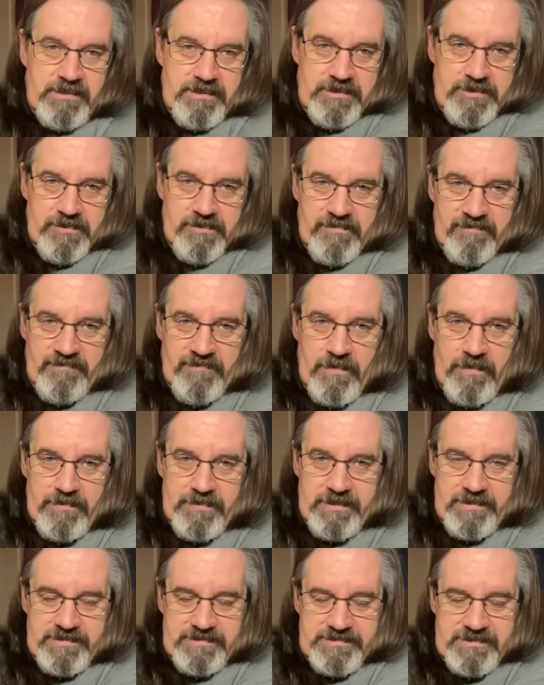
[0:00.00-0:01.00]
You're
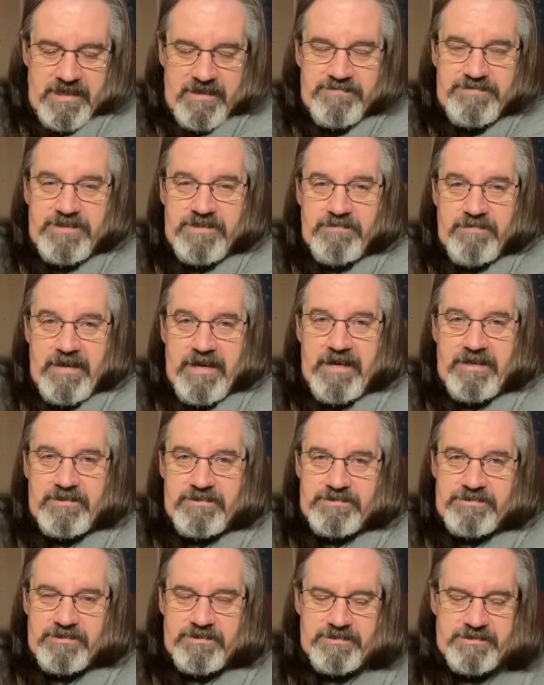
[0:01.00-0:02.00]
invoking subject matter
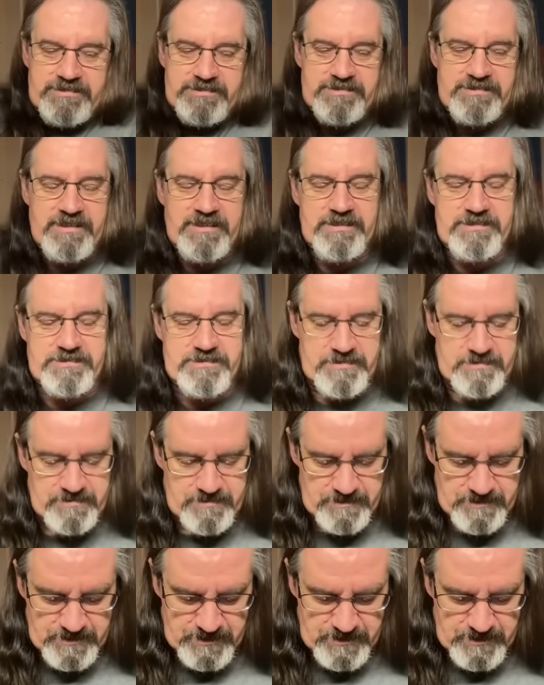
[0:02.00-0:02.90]
jurisdiction.